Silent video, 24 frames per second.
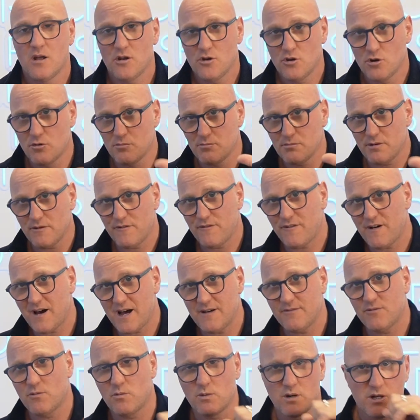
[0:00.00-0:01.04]
Number
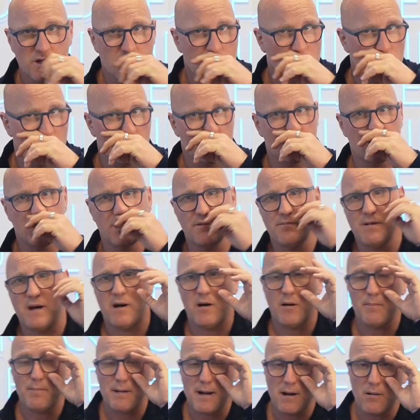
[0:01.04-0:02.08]
5 I want to talk to you
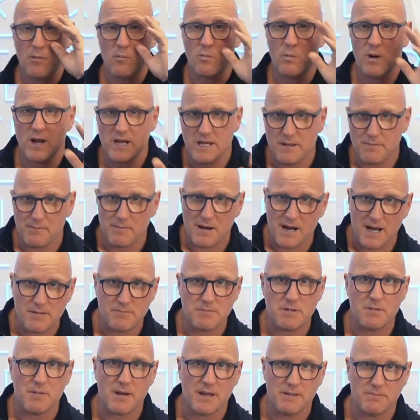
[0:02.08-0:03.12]
about where you might
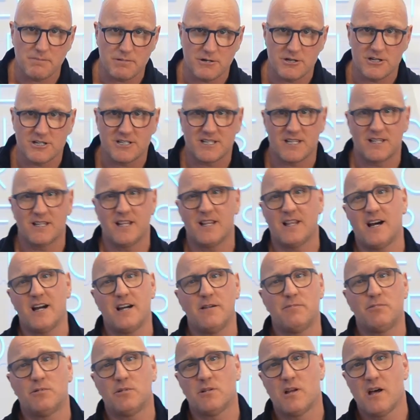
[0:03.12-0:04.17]
be made personally
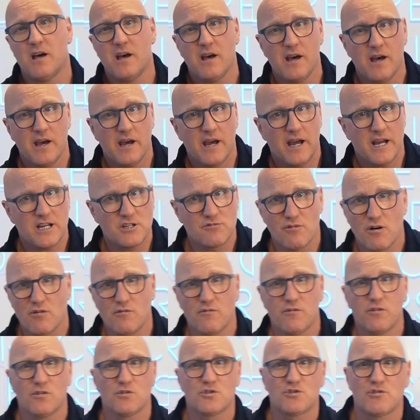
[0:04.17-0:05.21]
liable, is
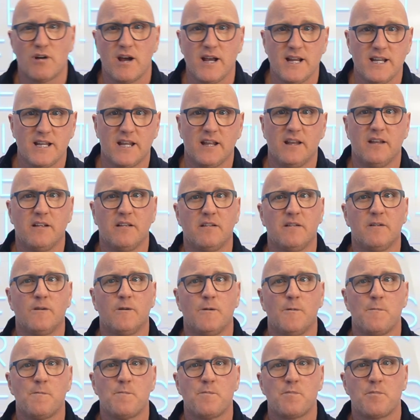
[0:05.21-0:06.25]
wrongful trading.
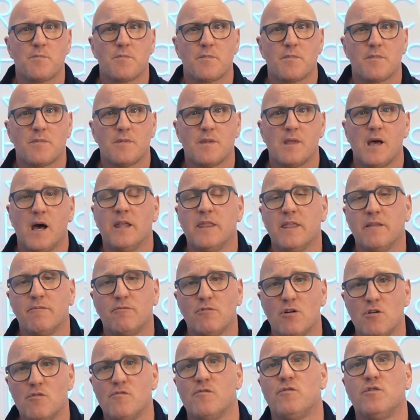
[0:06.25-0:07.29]
And
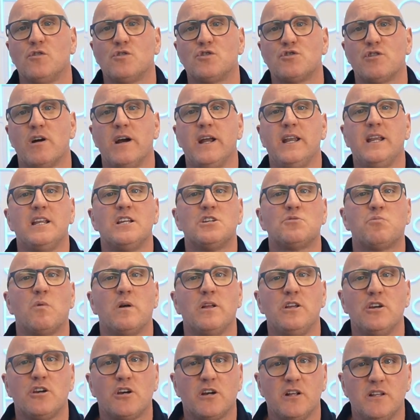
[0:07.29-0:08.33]
wrongful trading is
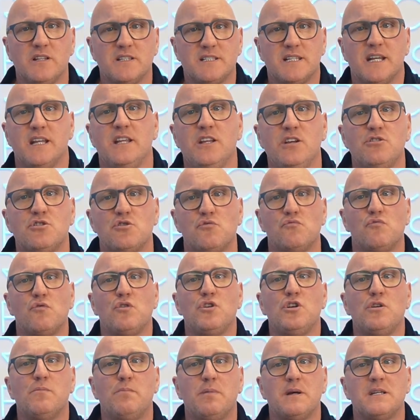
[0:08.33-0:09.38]
when you continue to run
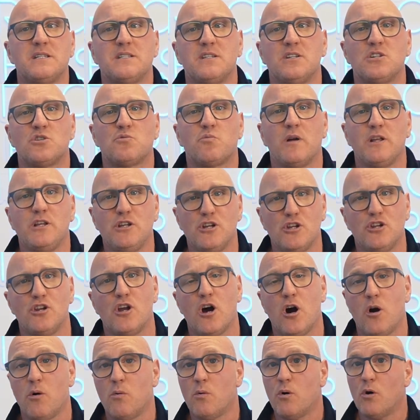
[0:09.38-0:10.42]
your business when you
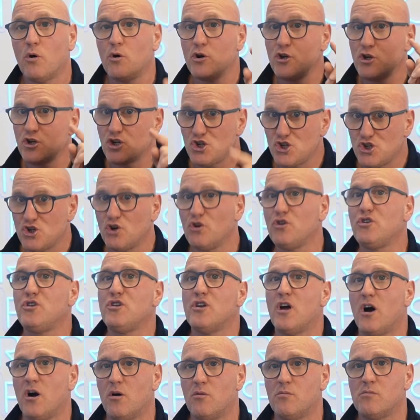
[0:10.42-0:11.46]
know, or you should
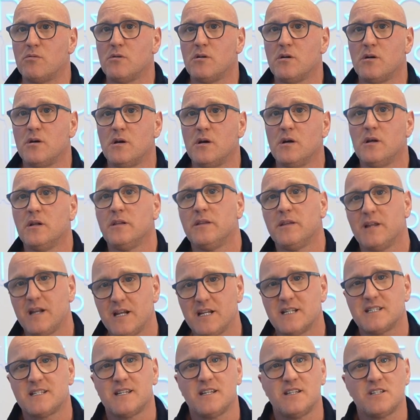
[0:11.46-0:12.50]
know, that
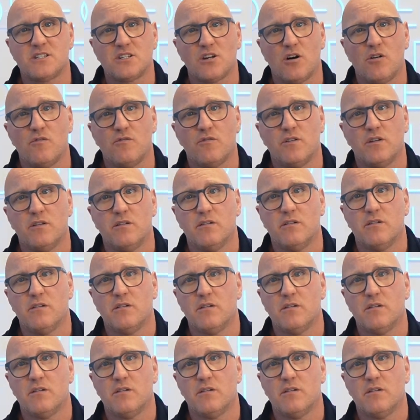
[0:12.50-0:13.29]
it's insolvent.